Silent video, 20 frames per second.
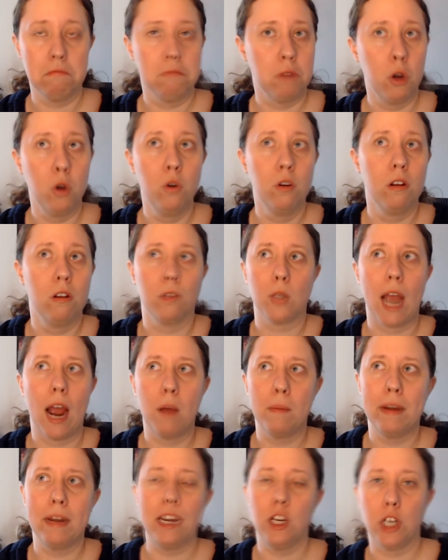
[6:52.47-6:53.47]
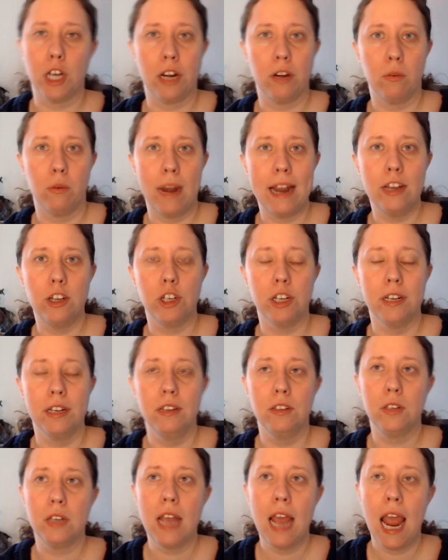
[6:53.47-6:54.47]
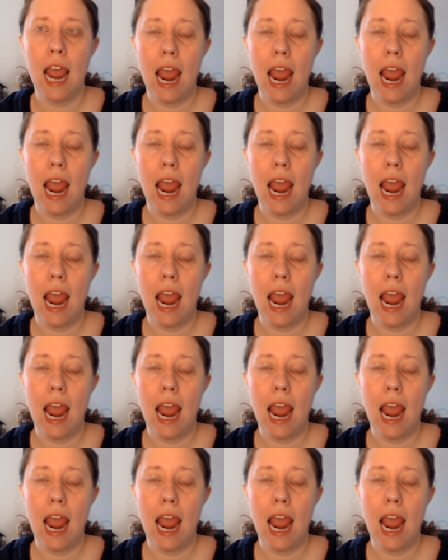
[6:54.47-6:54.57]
who knows how many generations,